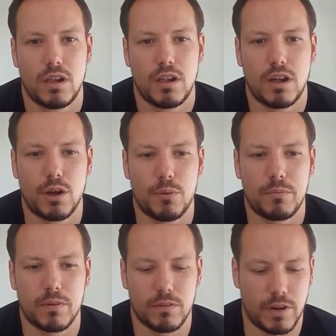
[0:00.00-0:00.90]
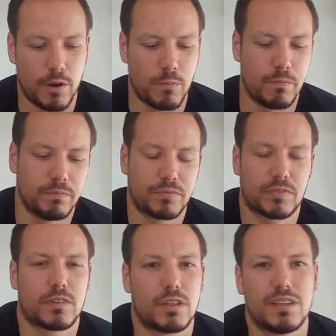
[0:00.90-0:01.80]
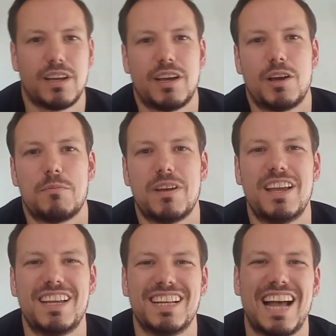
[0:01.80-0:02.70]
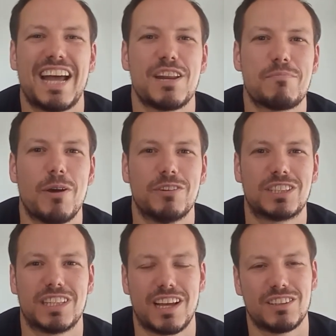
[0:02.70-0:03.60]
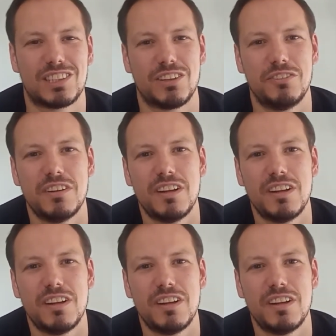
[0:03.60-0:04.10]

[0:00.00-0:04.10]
then little added bonus to that. So